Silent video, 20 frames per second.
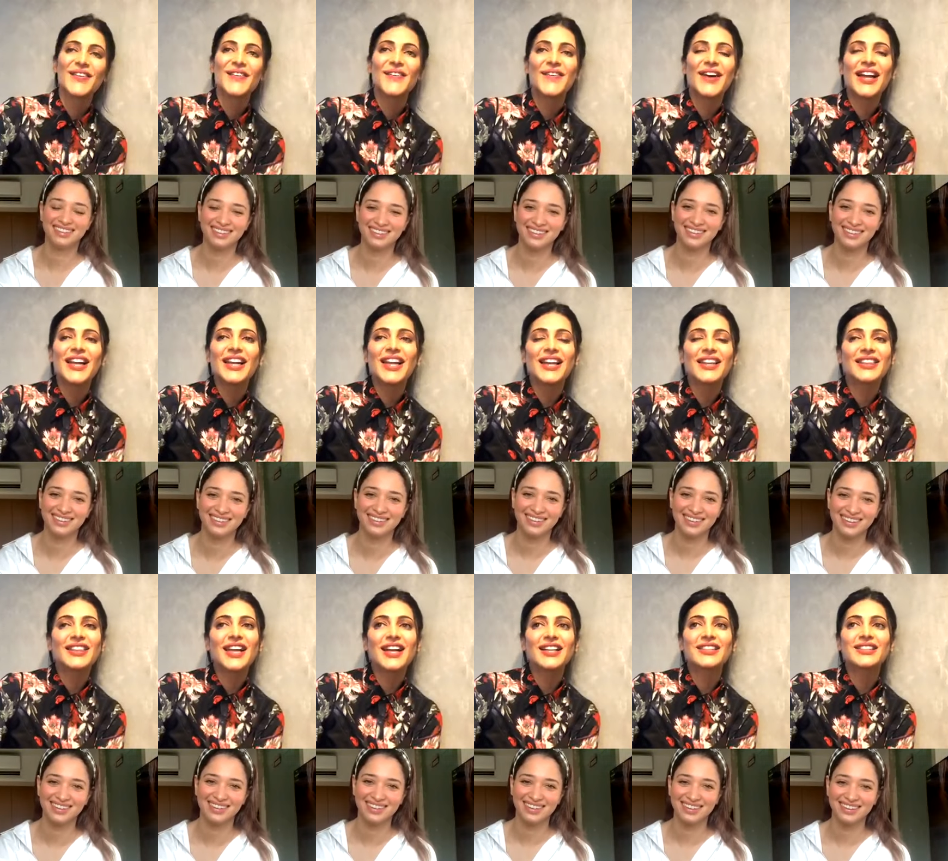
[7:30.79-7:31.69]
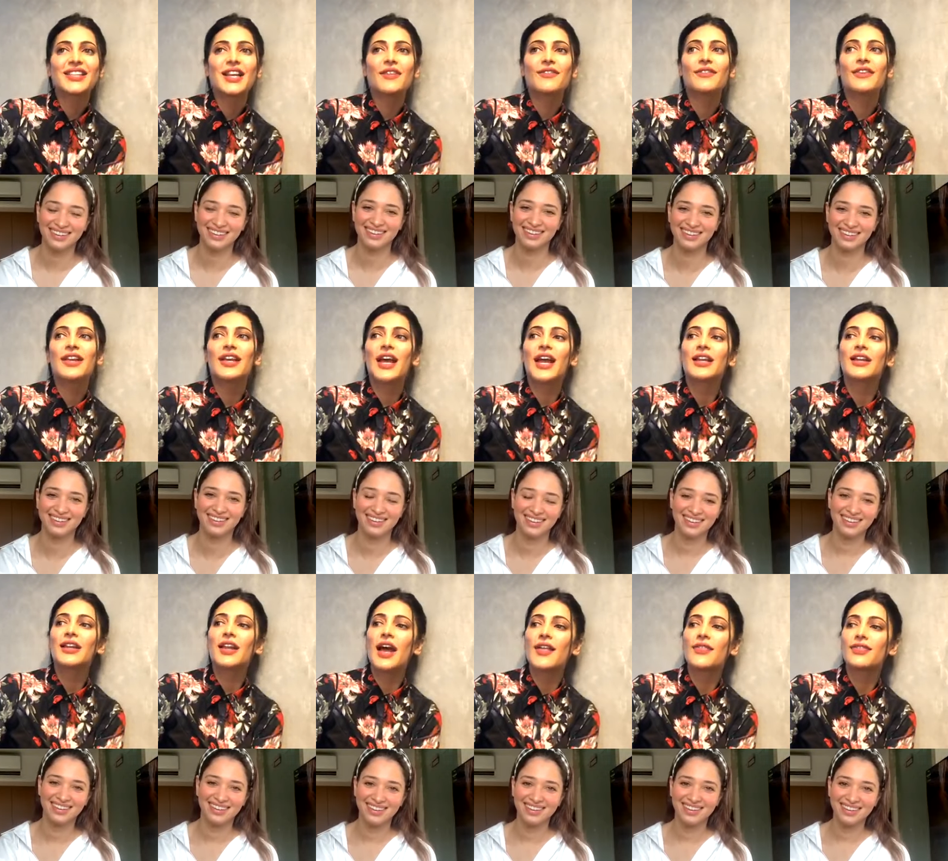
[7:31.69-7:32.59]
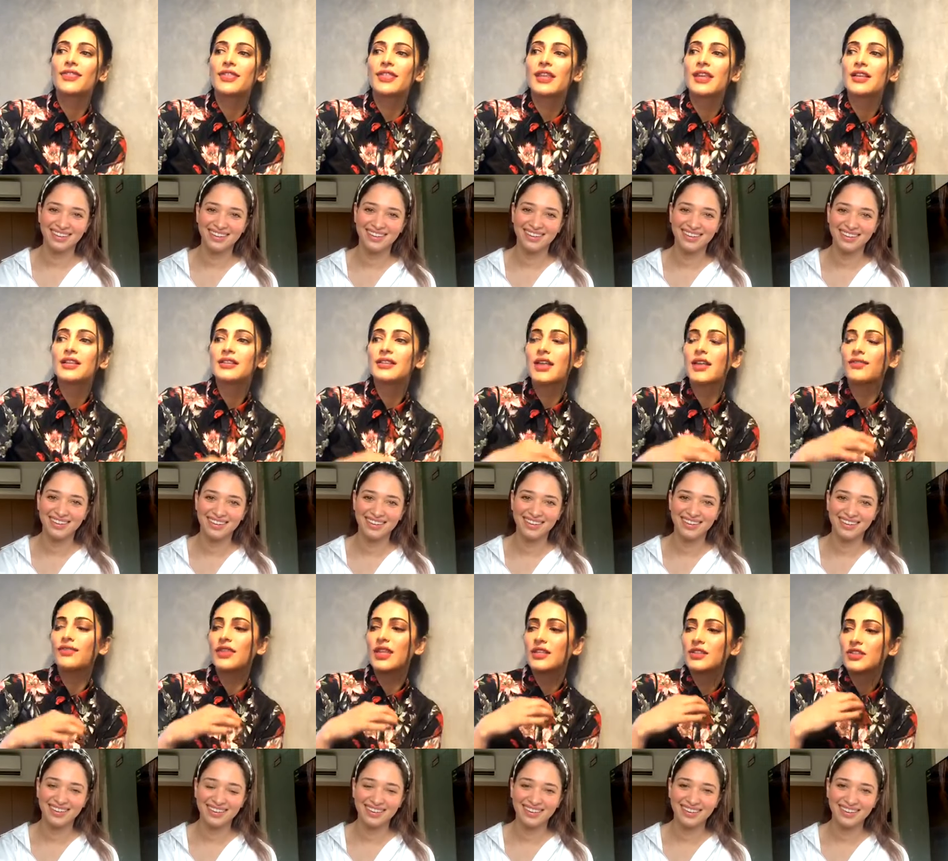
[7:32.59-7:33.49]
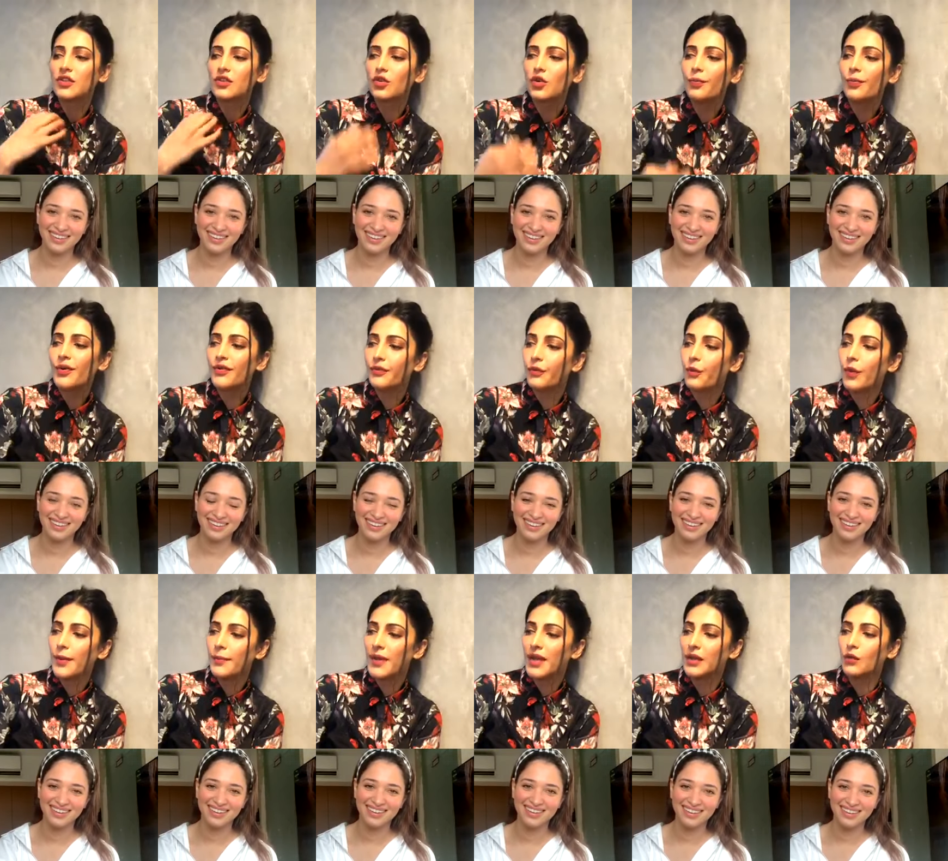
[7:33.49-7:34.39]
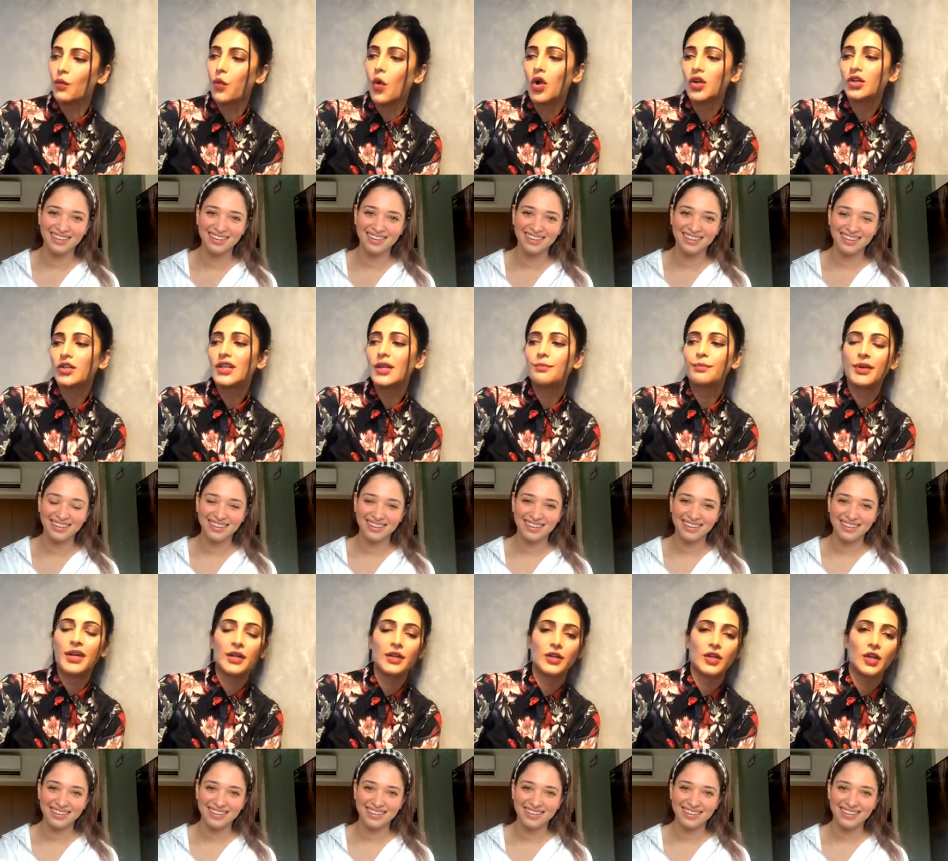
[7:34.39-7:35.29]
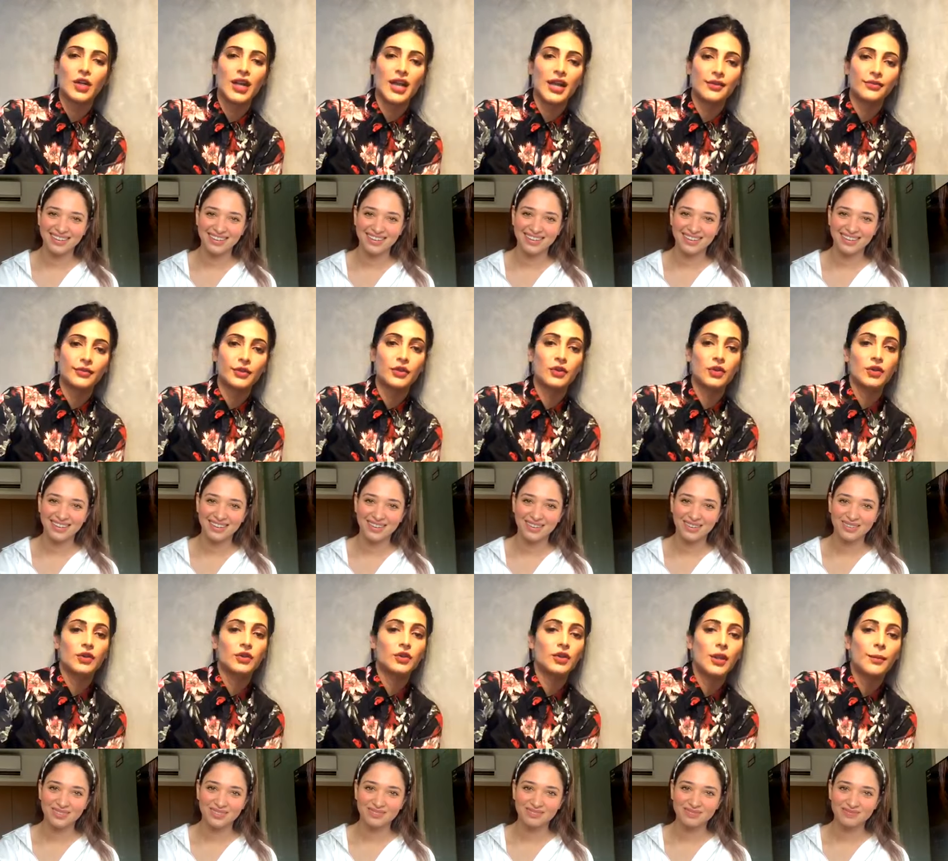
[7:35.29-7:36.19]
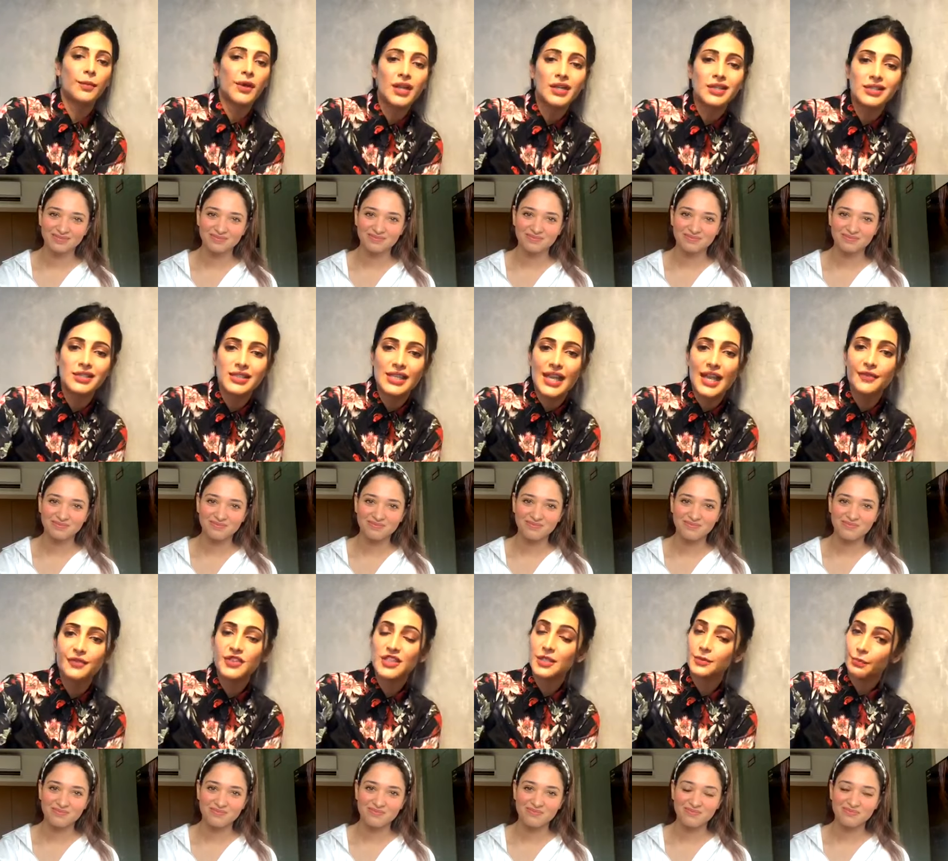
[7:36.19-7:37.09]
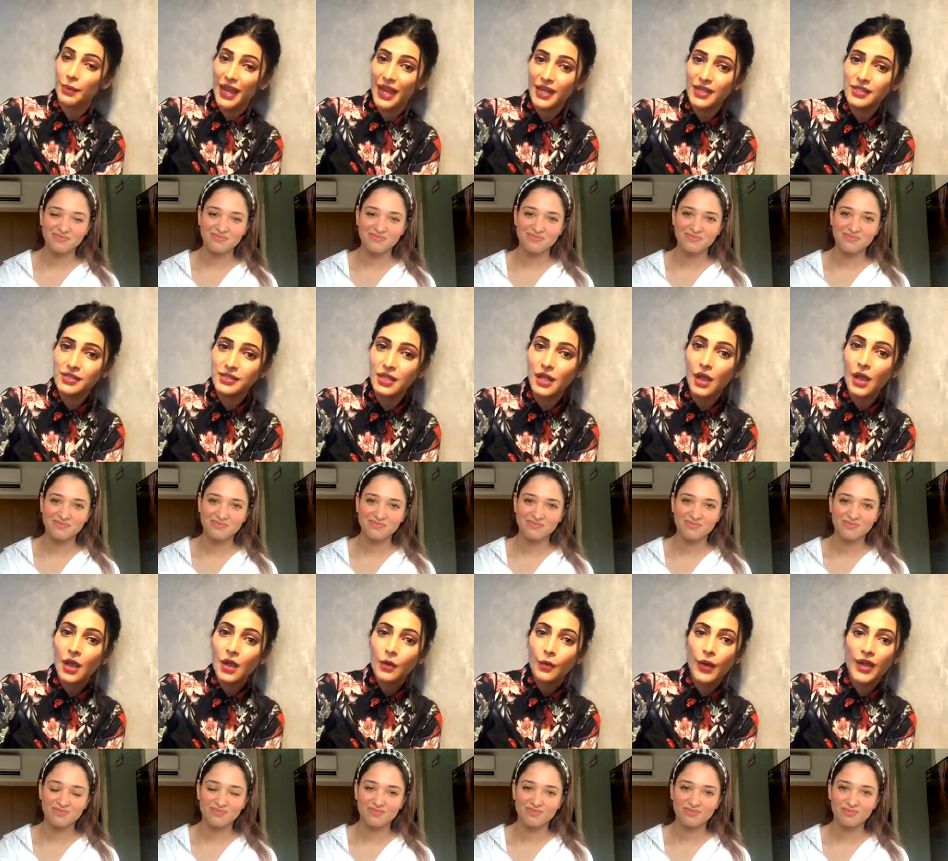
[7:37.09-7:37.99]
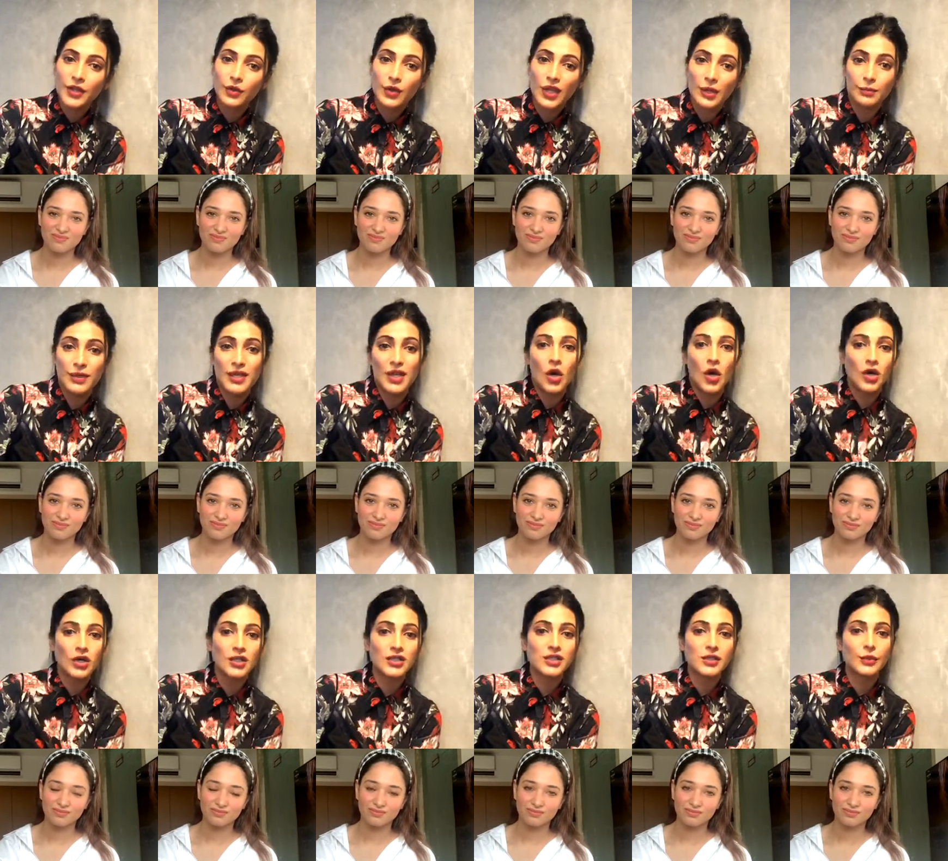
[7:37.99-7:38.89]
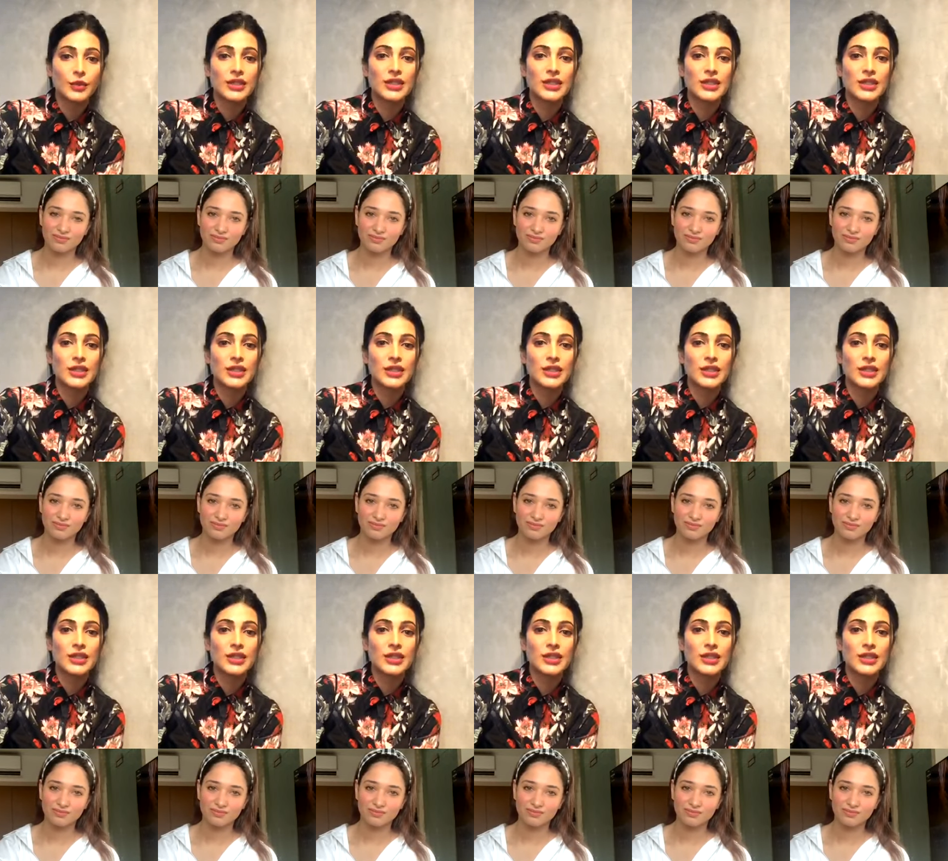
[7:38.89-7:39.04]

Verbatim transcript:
Speaker 1: Well, that's lovely. And and these these group of women, what do they bring to your life? Do, do they bring a safe space where you can be honest